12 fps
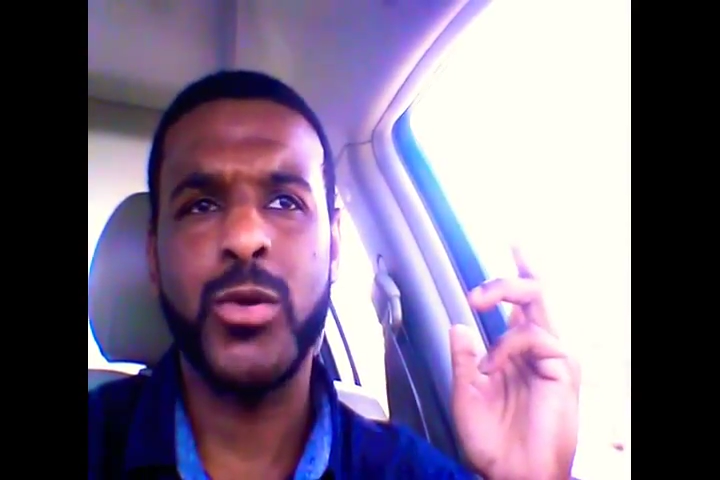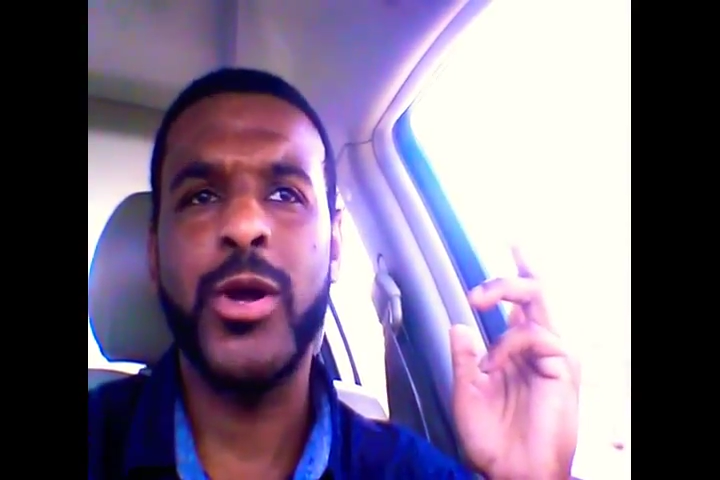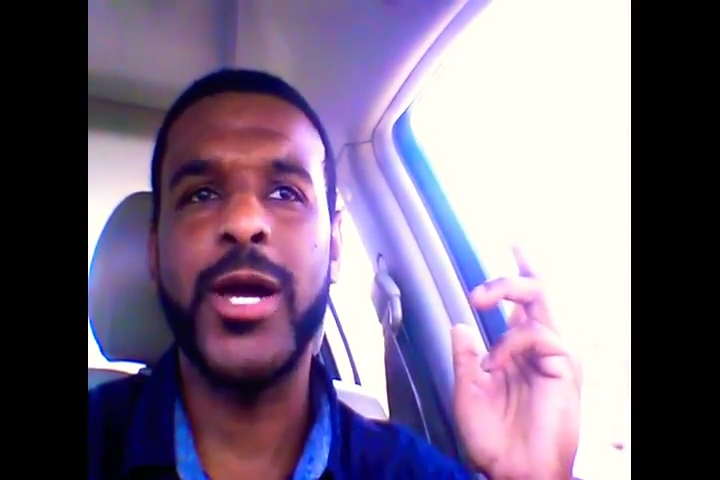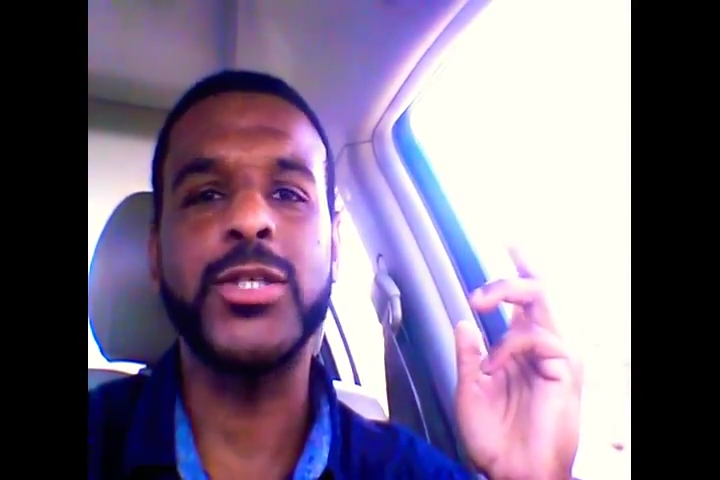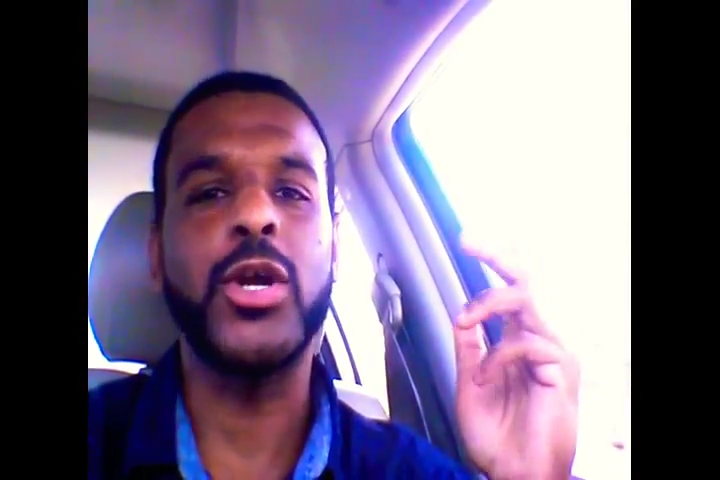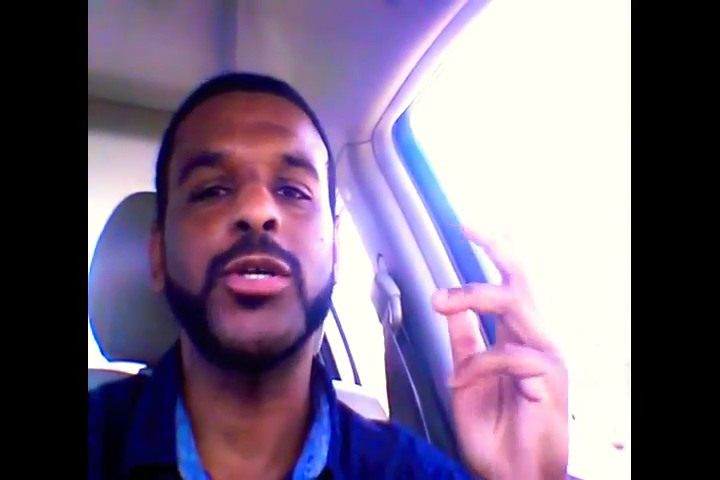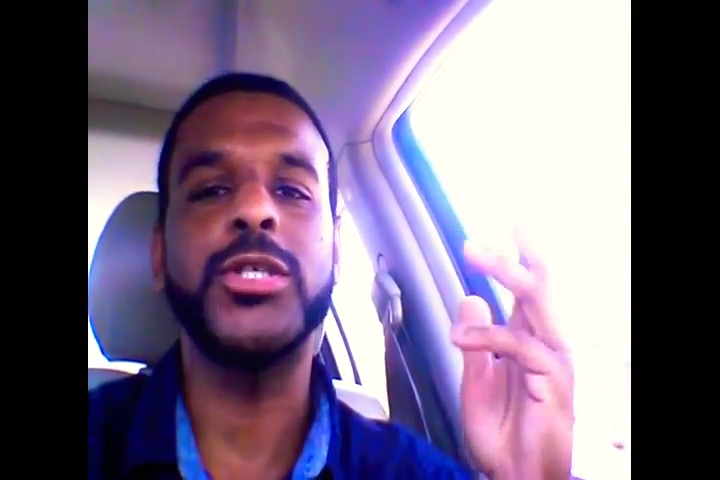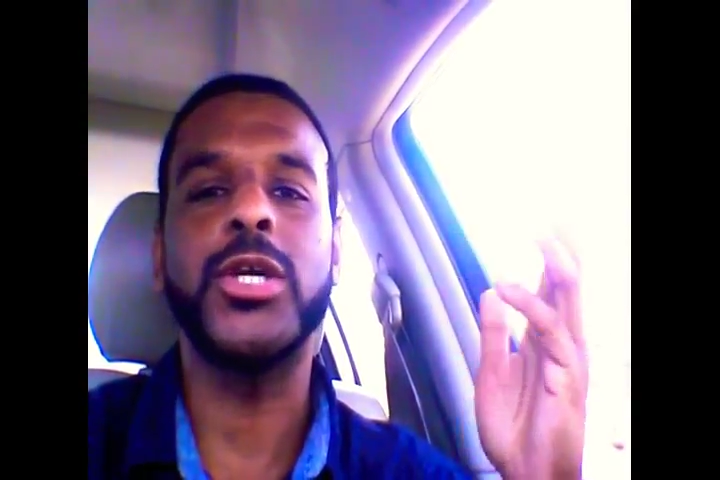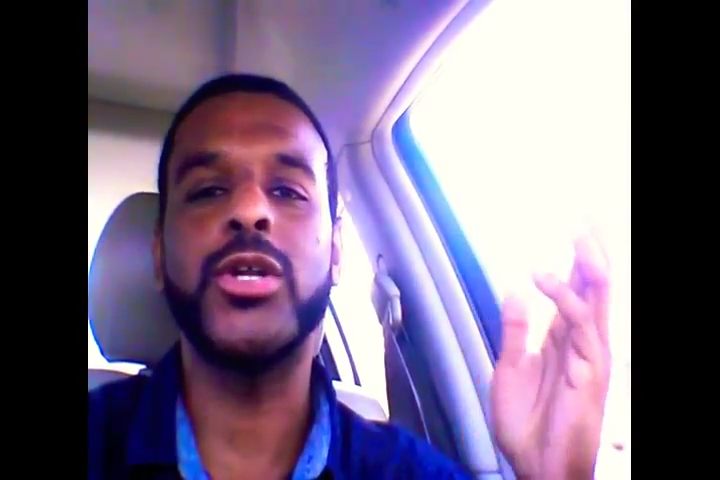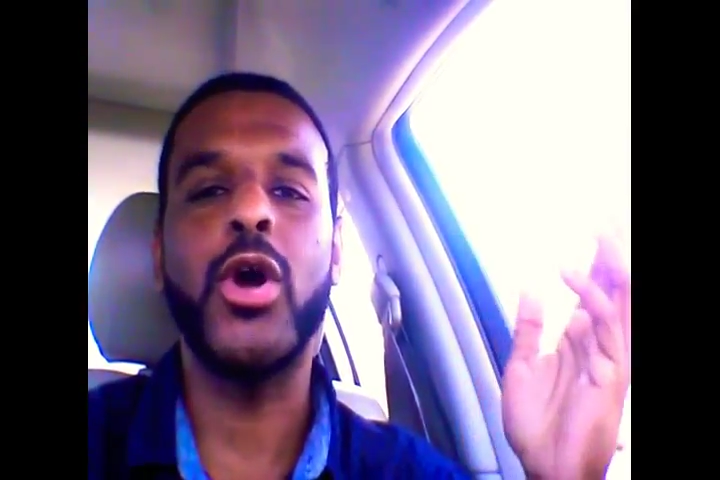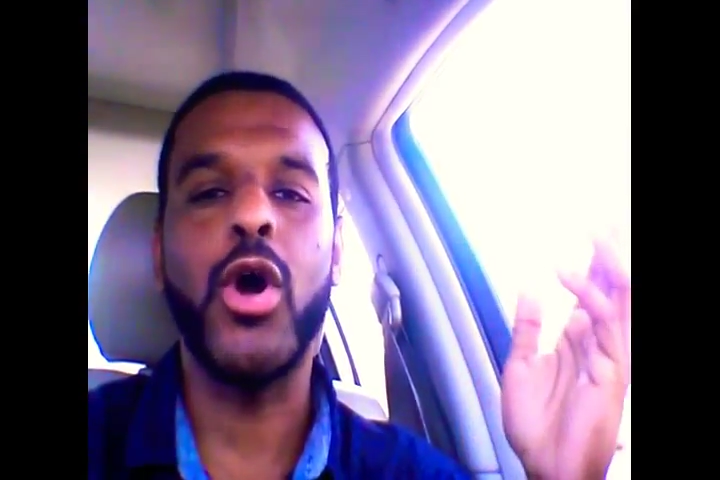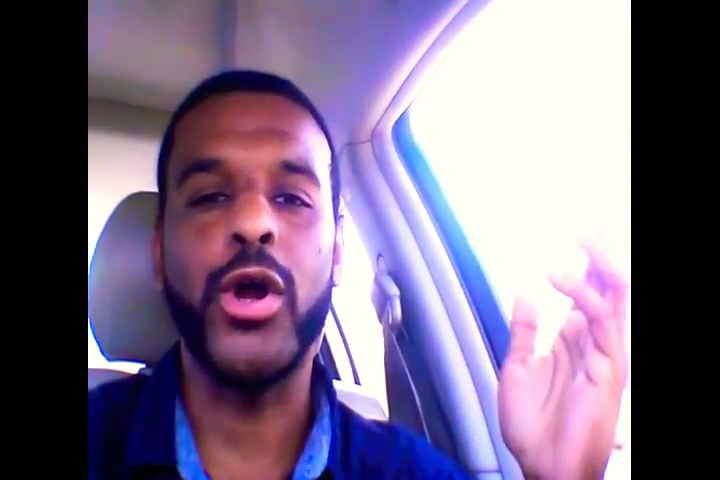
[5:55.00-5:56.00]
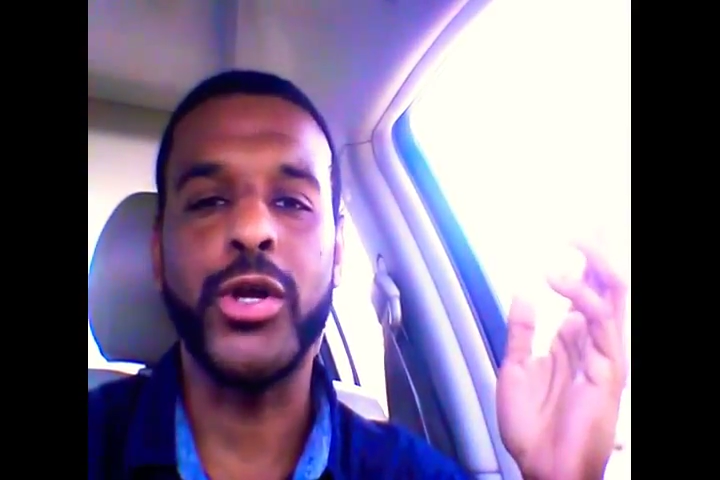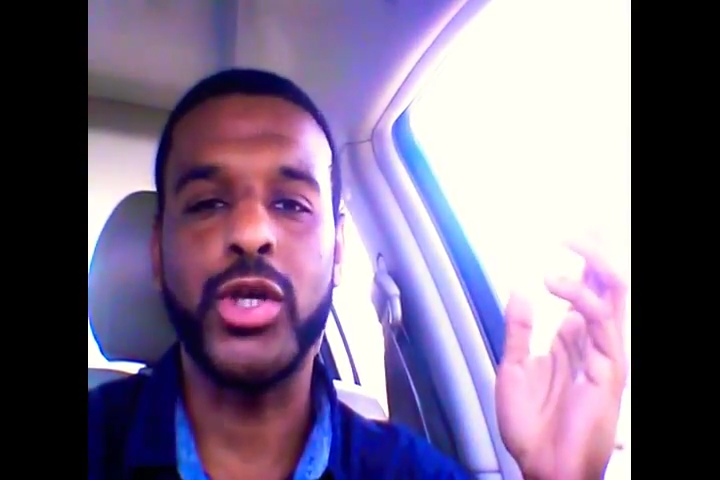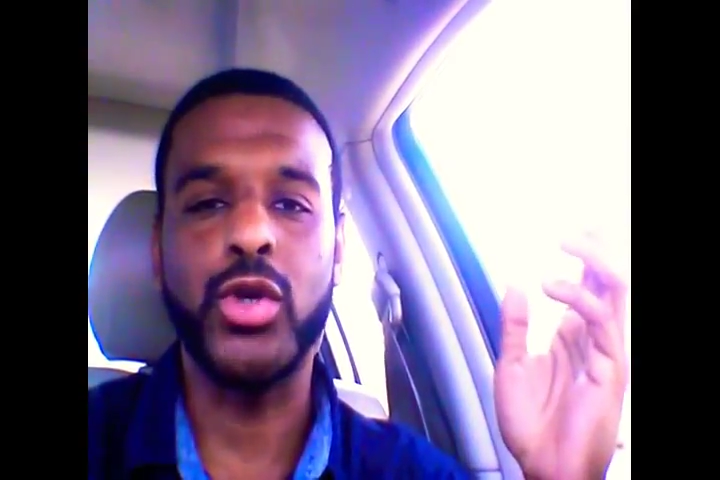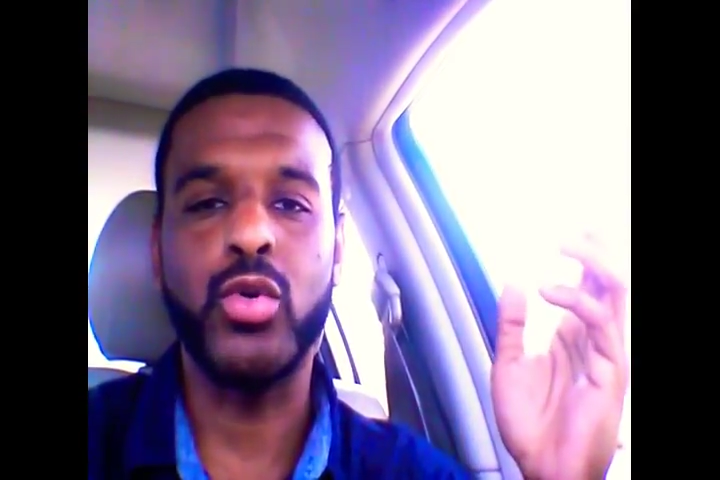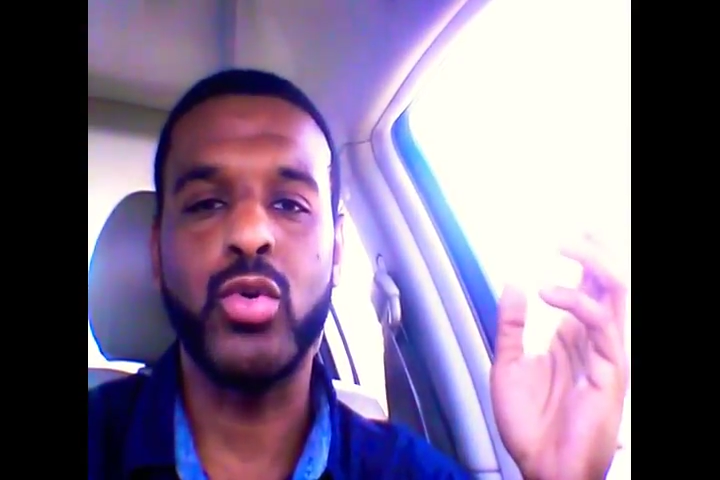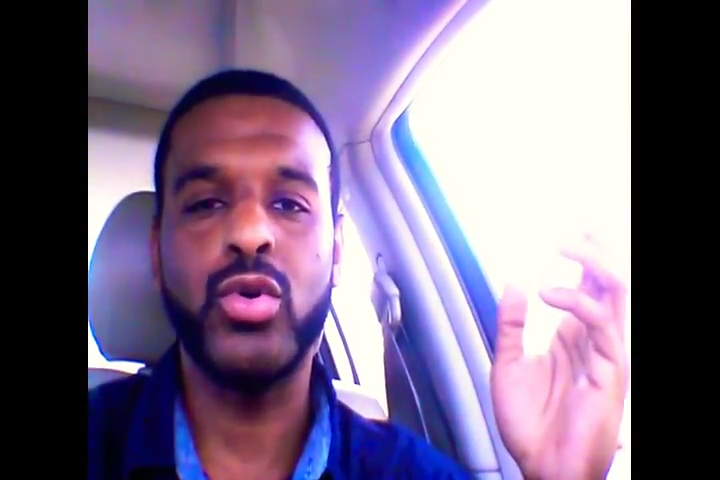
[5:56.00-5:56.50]
You guys are always gonna
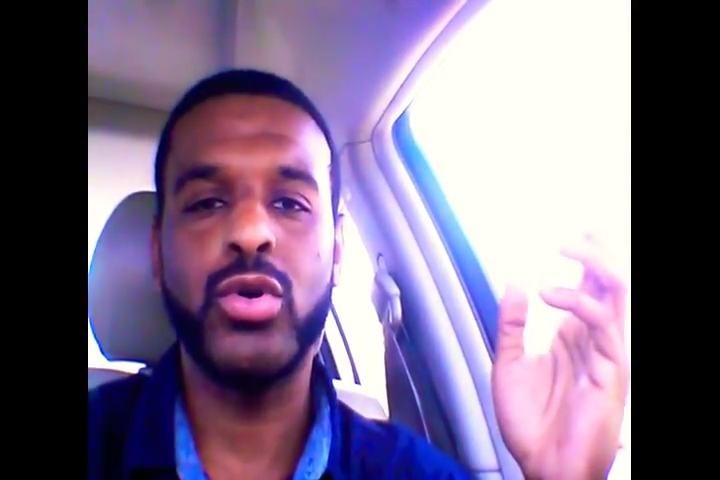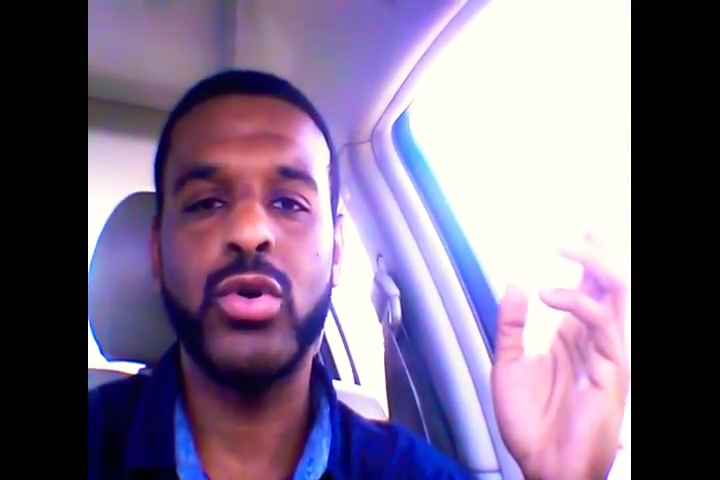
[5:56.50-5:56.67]
argue.